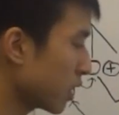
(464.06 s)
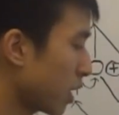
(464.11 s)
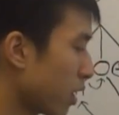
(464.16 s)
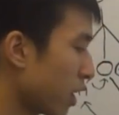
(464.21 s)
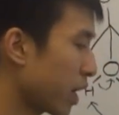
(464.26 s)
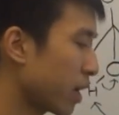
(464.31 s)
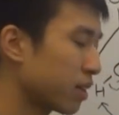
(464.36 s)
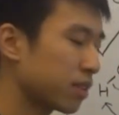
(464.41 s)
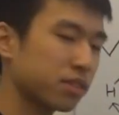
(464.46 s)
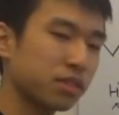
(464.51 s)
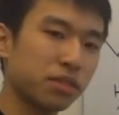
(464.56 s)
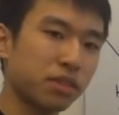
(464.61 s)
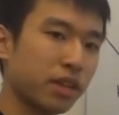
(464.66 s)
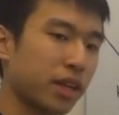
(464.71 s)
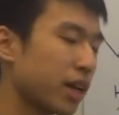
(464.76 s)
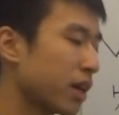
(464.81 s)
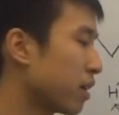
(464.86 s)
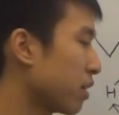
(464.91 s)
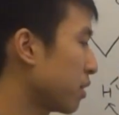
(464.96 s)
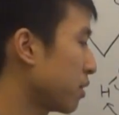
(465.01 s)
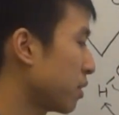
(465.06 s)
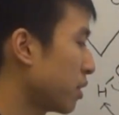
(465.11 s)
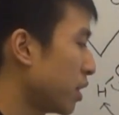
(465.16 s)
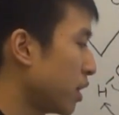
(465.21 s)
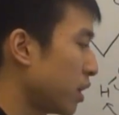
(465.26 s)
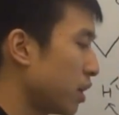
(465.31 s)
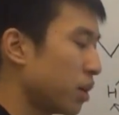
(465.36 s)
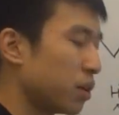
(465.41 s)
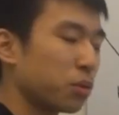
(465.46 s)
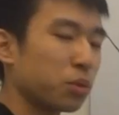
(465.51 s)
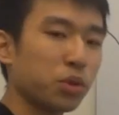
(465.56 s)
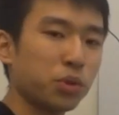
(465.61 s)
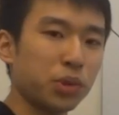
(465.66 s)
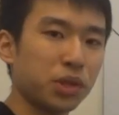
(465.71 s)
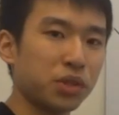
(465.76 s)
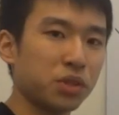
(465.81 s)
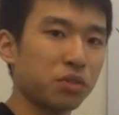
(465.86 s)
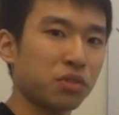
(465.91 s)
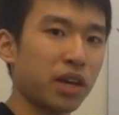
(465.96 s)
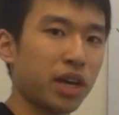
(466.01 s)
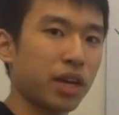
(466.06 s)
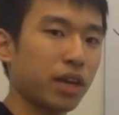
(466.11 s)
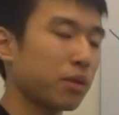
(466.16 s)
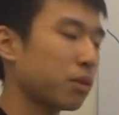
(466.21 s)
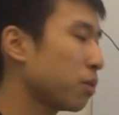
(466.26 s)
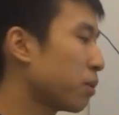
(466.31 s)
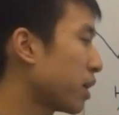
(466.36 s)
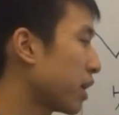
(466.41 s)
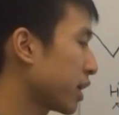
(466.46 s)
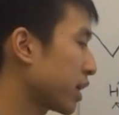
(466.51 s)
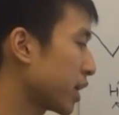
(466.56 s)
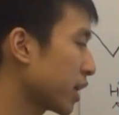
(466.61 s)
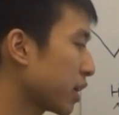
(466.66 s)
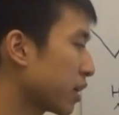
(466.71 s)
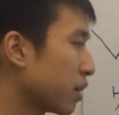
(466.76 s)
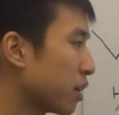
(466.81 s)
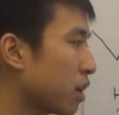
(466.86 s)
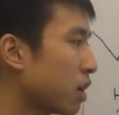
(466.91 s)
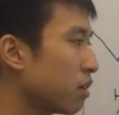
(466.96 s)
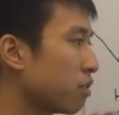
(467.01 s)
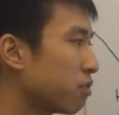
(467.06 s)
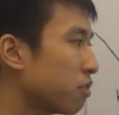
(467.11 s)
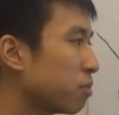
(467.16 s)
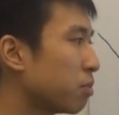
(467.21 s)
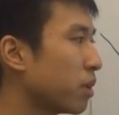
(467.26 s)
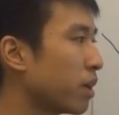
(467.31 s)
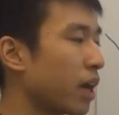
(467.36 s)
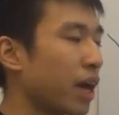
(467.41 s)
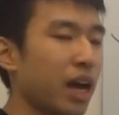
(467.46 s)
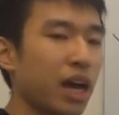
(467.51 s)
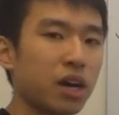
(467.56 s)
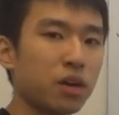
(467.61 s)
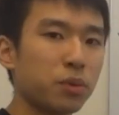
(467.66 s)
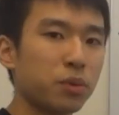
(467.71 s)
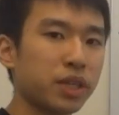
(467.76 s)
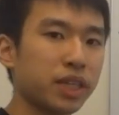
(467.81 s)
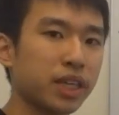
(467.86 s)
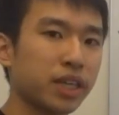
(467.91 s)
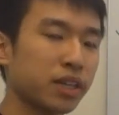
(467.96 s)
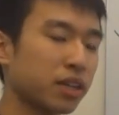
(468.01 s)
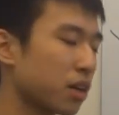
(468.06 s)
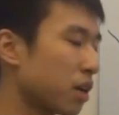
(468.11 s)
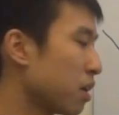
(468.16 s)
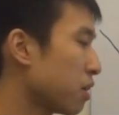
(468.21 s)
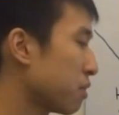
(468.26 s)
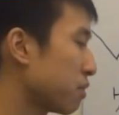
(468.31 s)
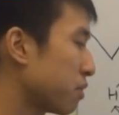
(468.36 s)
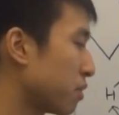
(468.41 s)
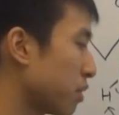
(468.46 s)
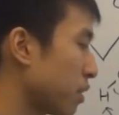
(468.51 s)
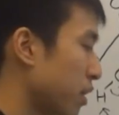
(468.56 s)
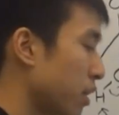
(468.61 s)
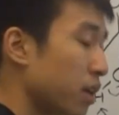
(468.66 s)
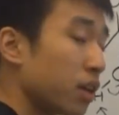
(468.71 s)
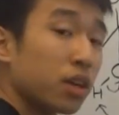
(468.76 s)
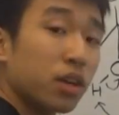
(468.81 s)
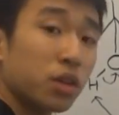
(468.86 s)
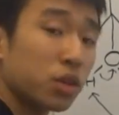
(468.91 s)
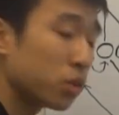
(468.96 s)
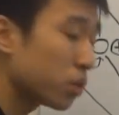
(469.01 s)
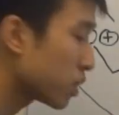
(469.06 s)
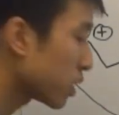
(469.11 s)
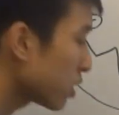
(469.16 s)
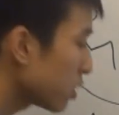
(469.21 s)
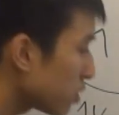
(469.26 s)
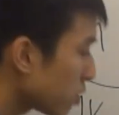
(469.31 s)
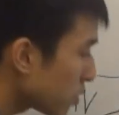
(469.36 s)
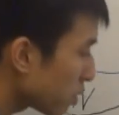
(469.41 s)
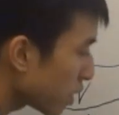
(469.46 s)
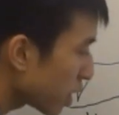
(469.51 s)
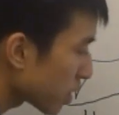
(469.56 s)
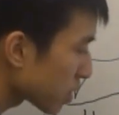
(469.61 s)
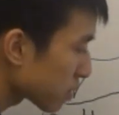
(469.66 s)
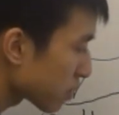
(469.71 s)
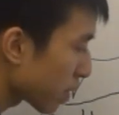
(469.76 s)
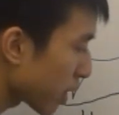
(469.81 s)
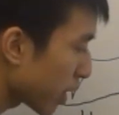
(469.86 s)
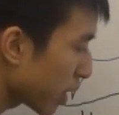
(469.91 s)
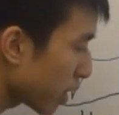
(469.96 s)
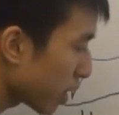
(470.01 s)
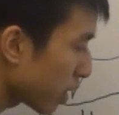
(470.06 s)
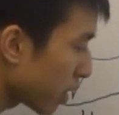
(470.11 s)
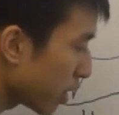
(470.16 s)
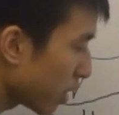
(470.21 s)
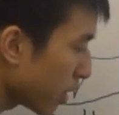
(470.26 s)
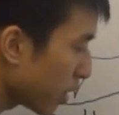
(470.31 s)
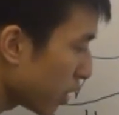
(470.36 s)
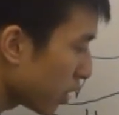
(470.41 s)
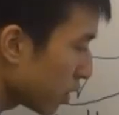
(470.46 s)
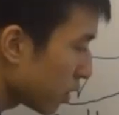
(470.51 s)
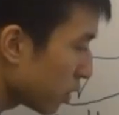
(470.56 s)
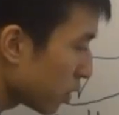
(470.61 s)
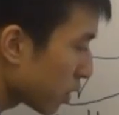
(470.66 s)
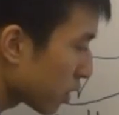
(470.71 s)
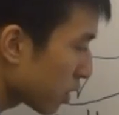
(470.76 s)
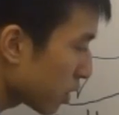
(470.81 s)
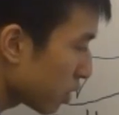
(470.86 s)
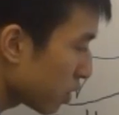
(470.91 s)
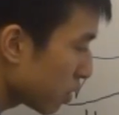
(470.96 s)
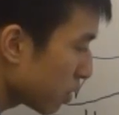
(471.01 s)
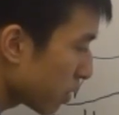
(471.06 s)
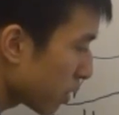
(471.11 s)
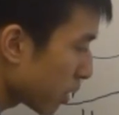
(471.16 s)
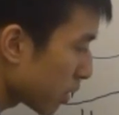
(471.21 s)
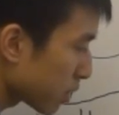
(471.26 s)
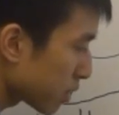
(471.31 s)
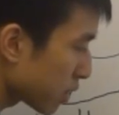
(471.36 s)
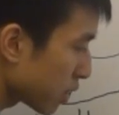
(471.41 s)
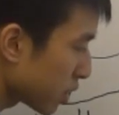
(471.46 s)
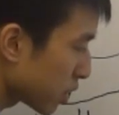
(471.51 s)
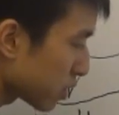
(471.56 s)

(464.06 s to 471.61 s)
All right. So now, what do we do, right? We want to kick it off, but how do we kick it off? You could do this, right? You could do this and